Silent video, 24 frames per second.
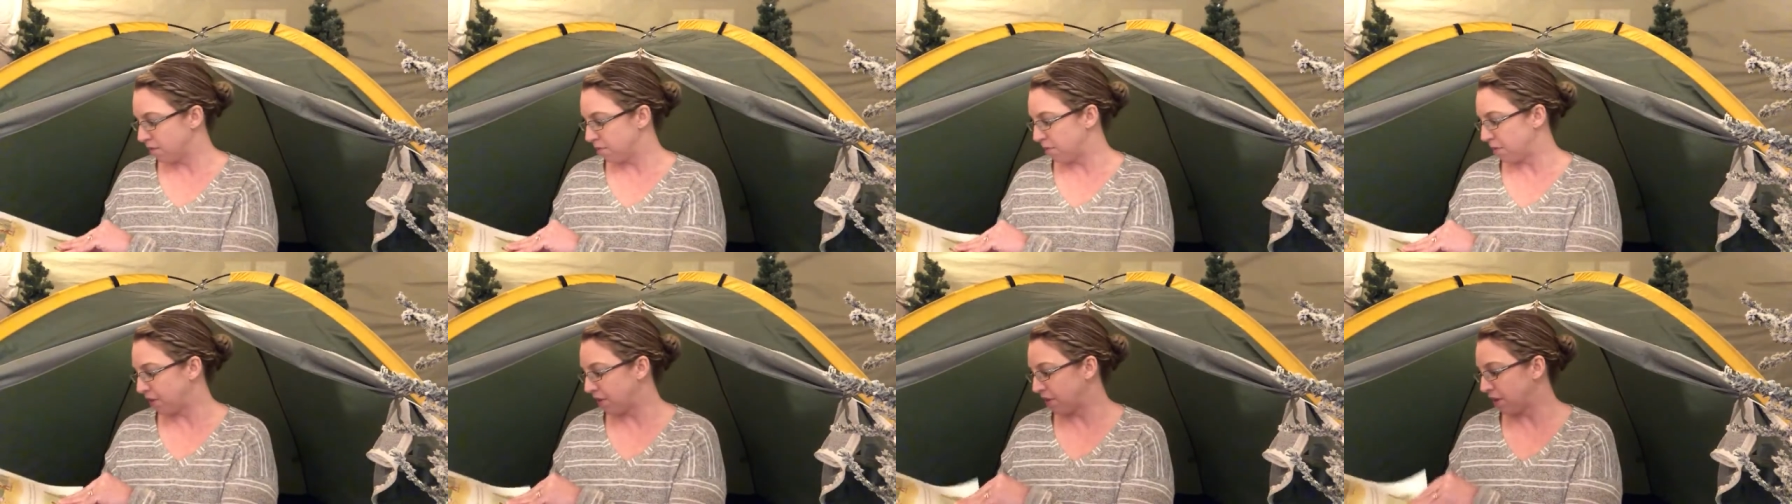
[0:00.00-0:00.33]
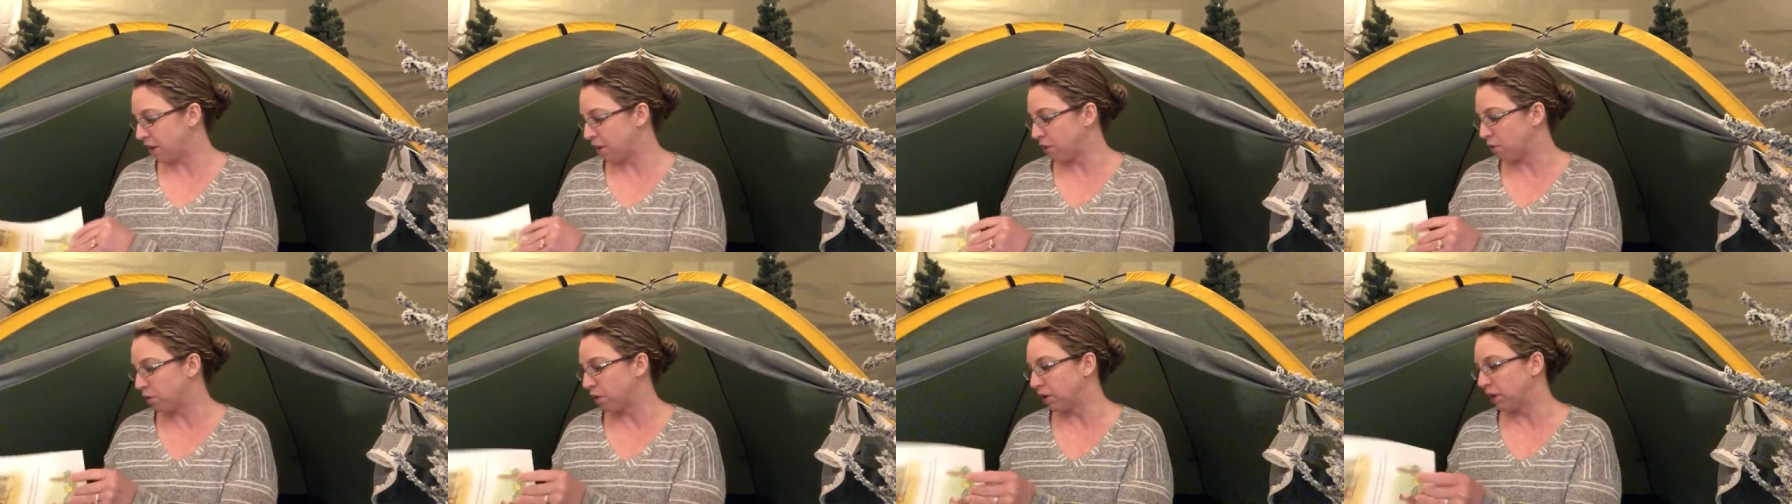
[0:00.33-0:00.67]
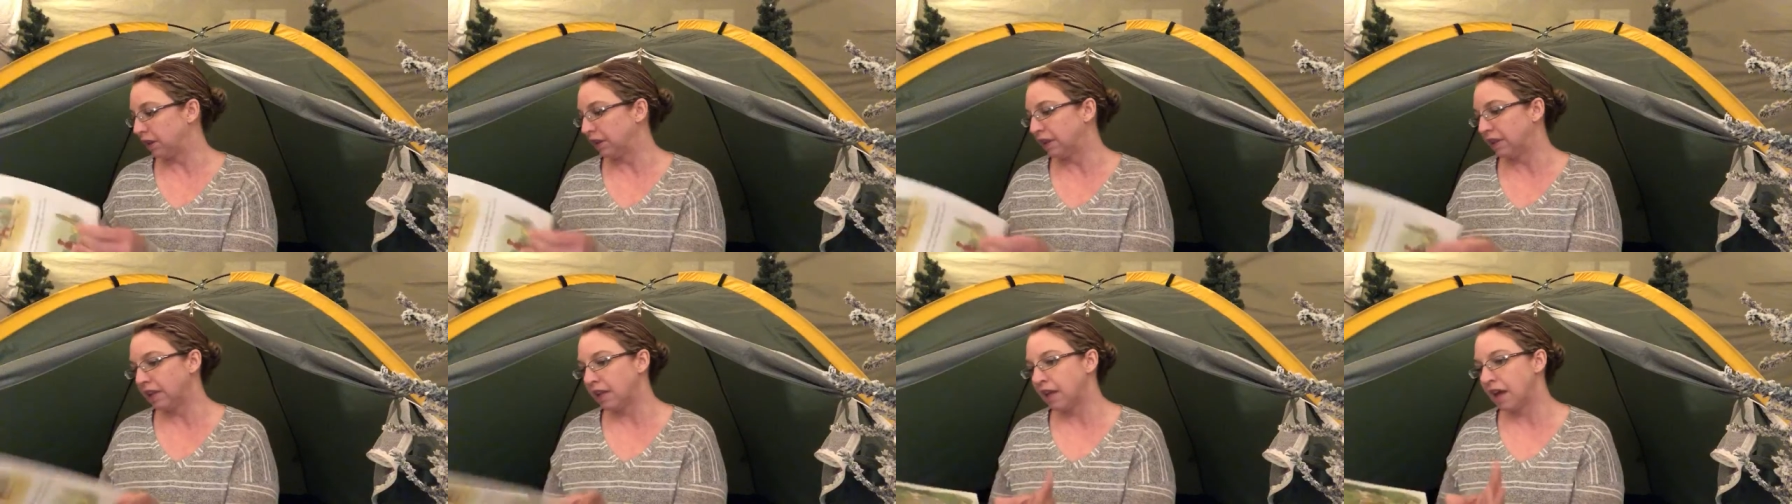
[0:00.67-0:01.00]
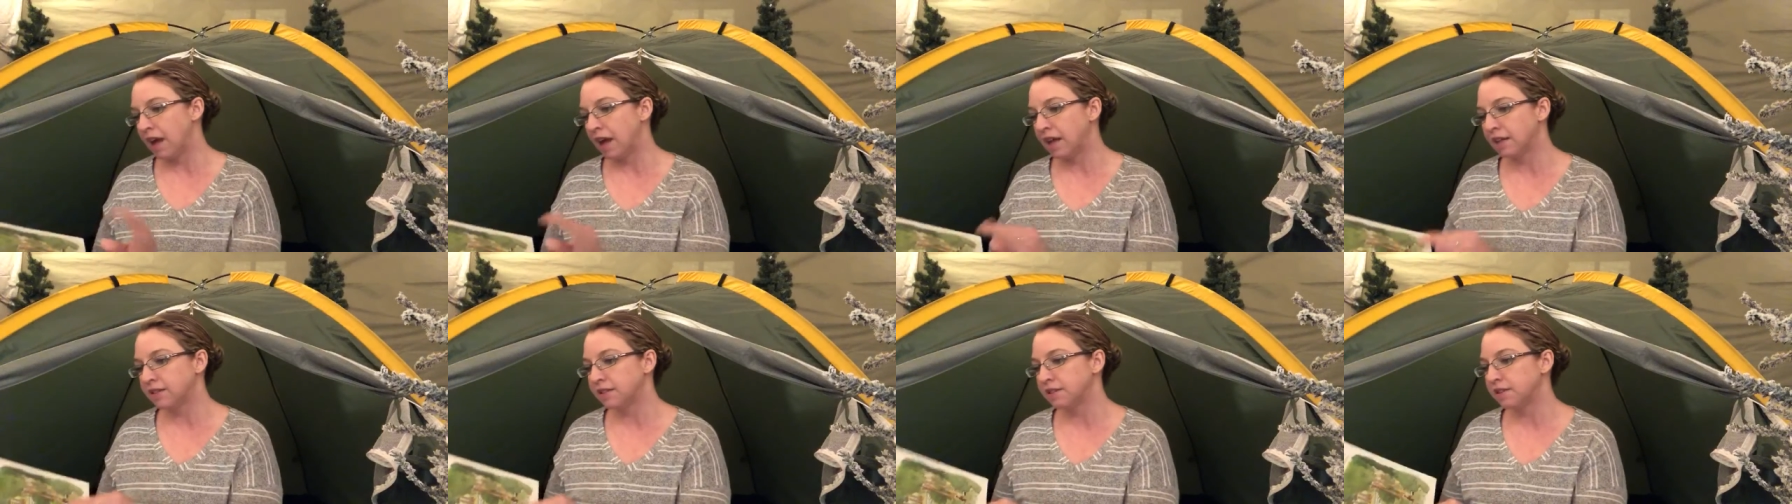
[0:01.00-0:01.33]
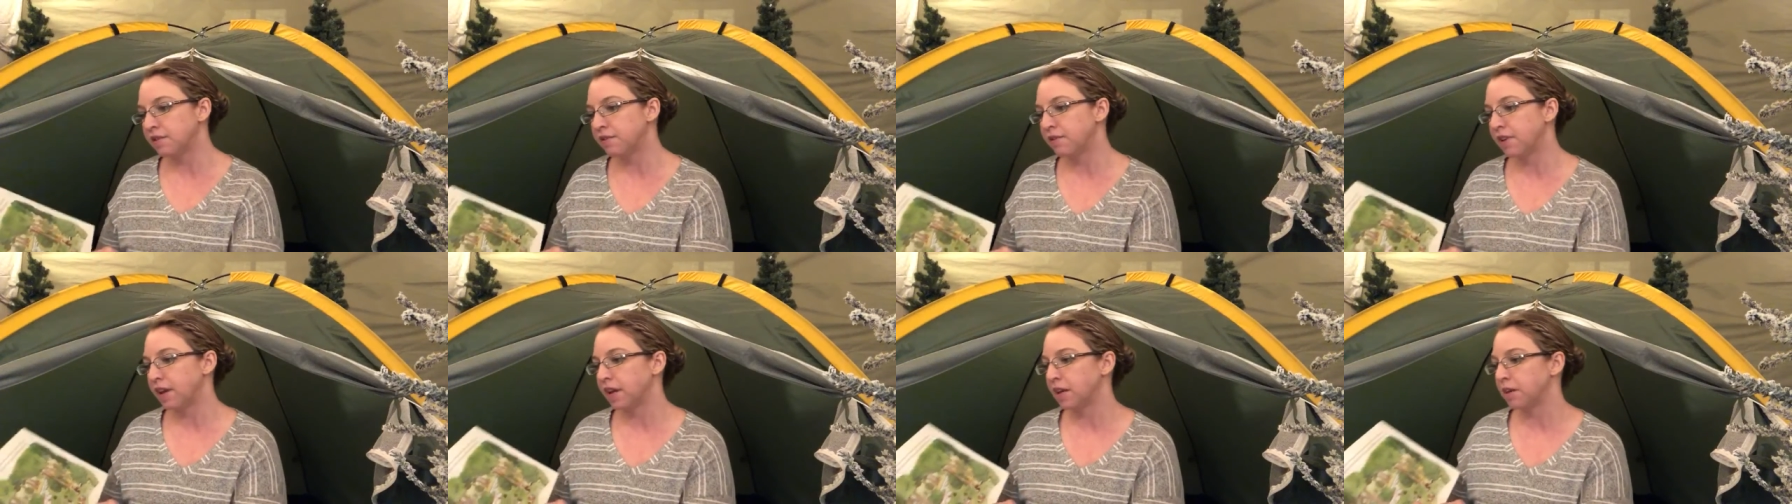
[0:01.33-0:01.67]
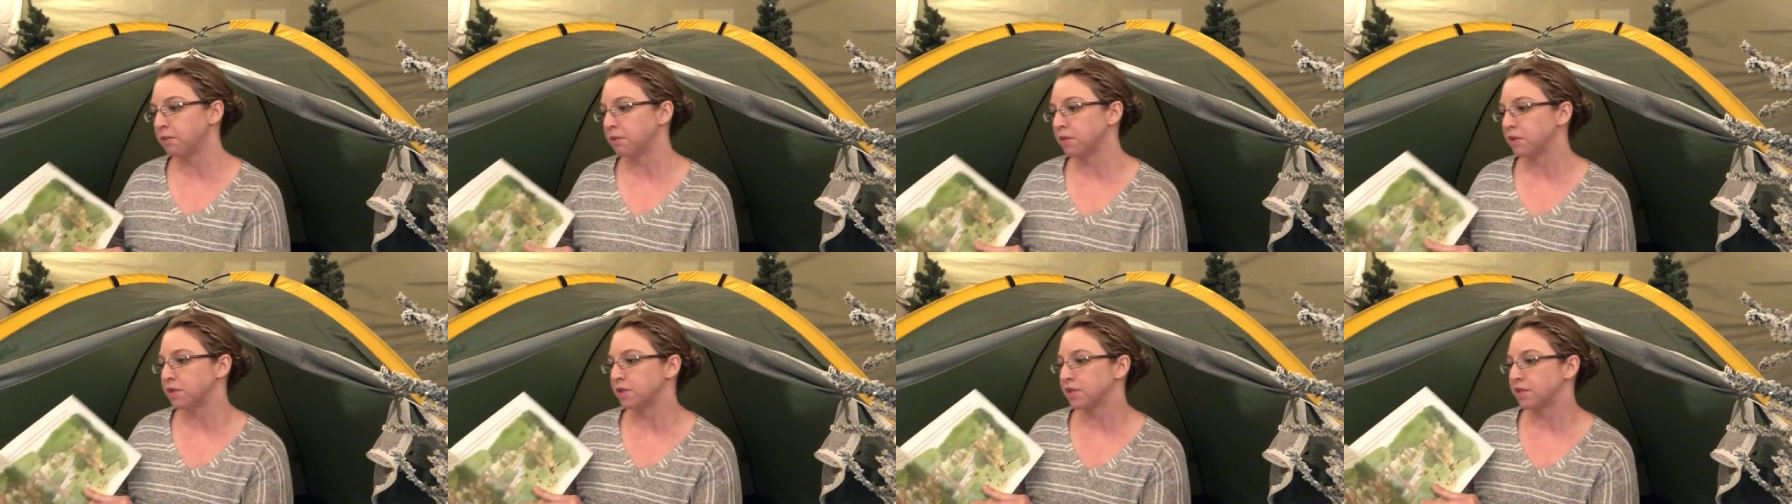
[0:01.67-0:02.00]
But there were lots of
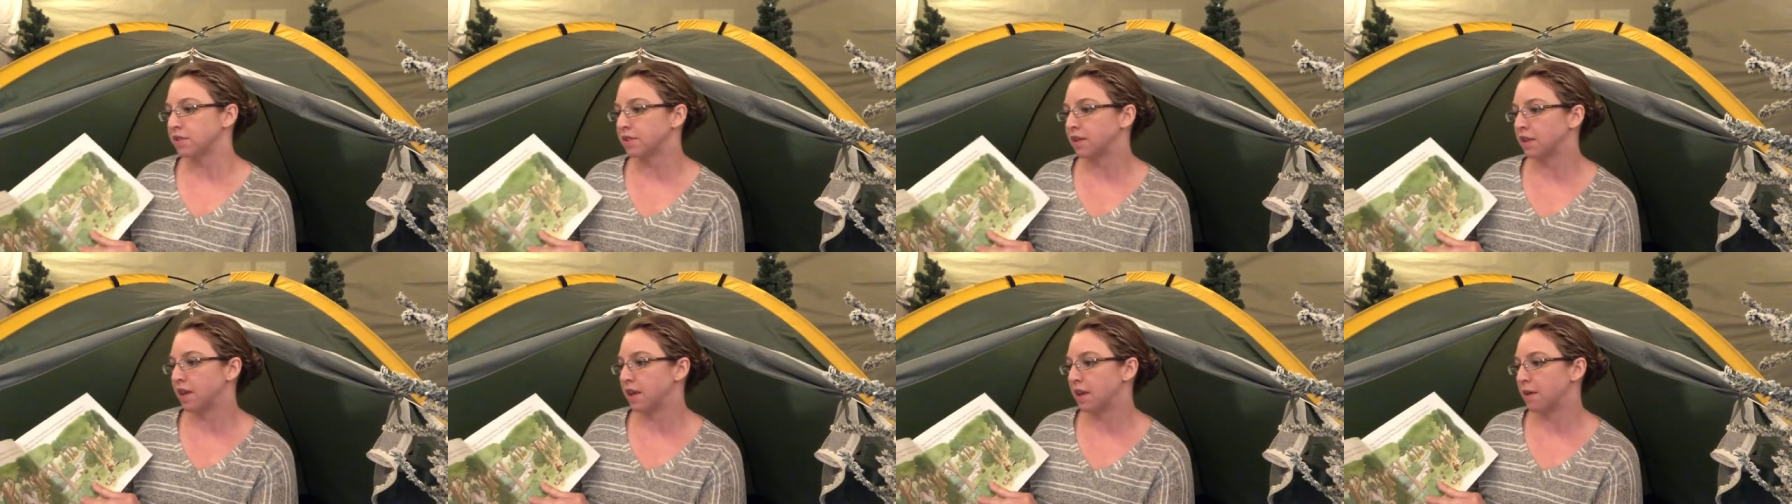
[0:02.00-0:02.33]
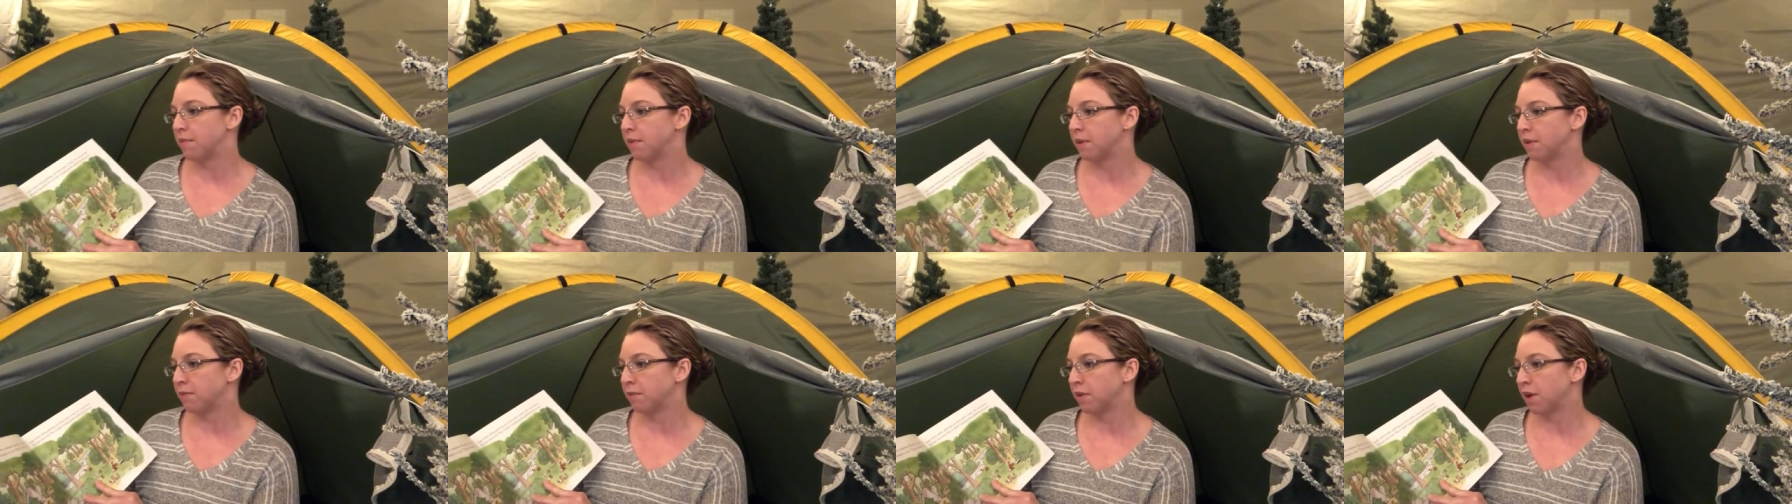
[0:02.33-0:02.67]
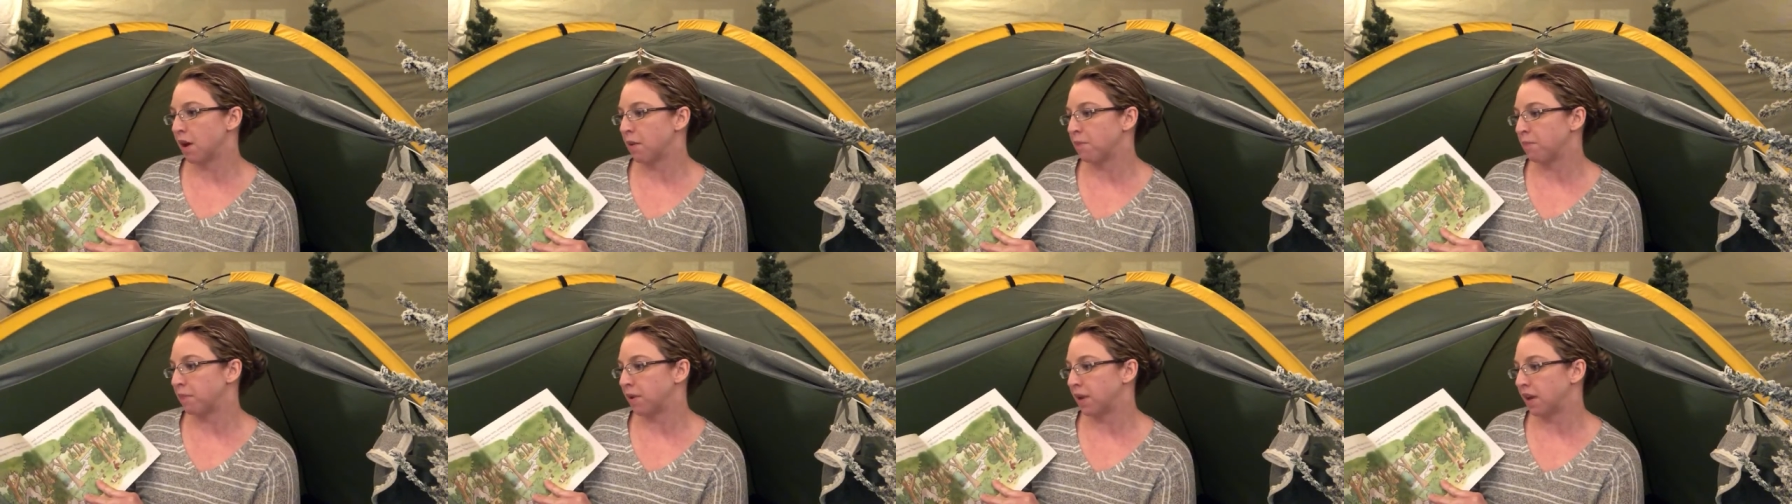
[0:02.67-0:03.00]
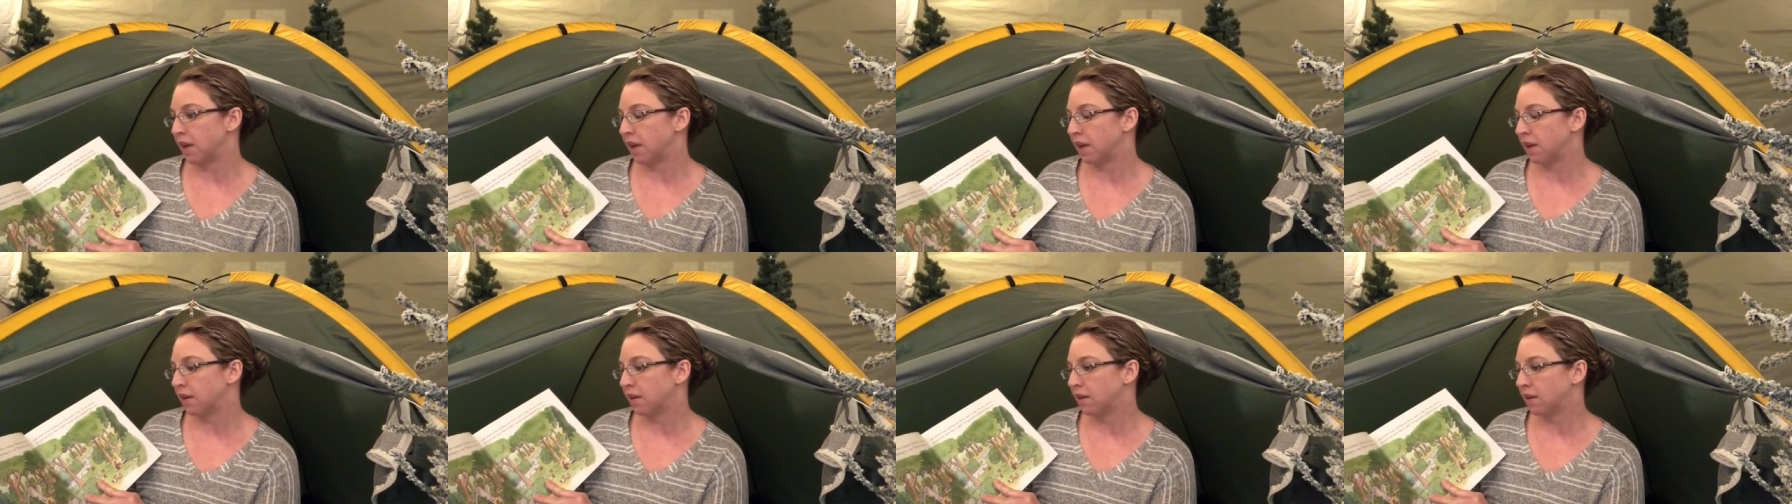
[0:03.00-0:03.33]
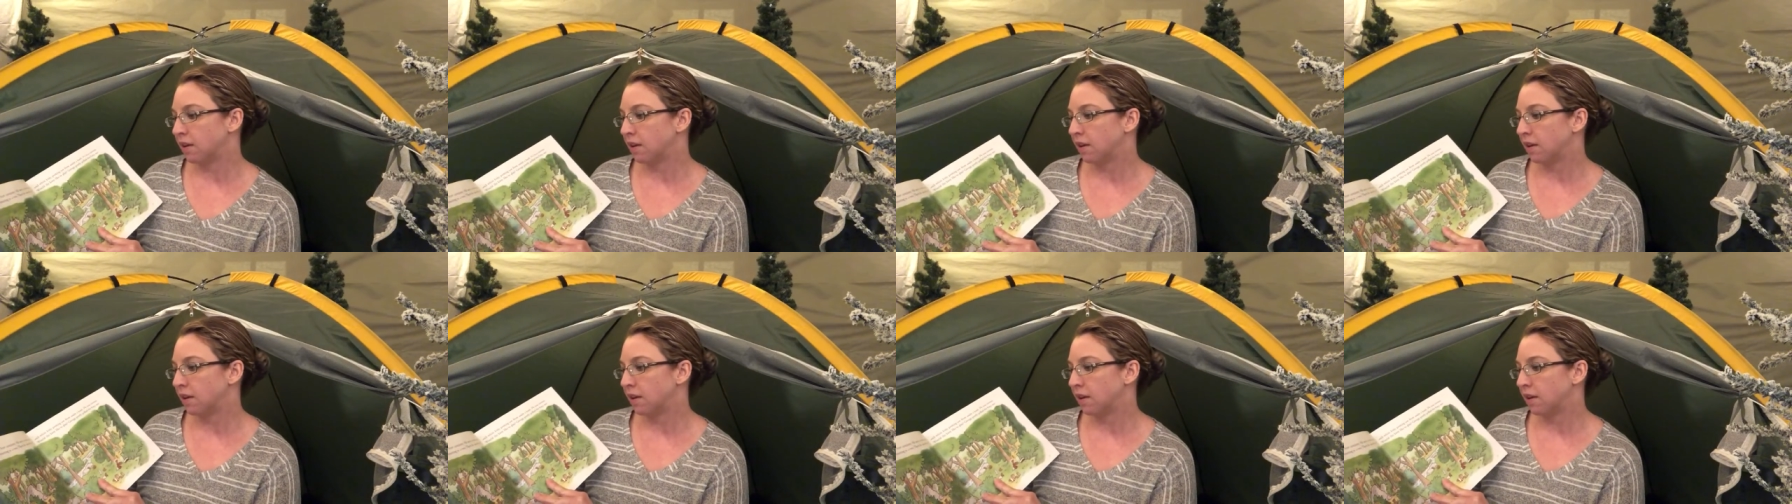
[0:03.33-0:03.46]
animals to keep him company.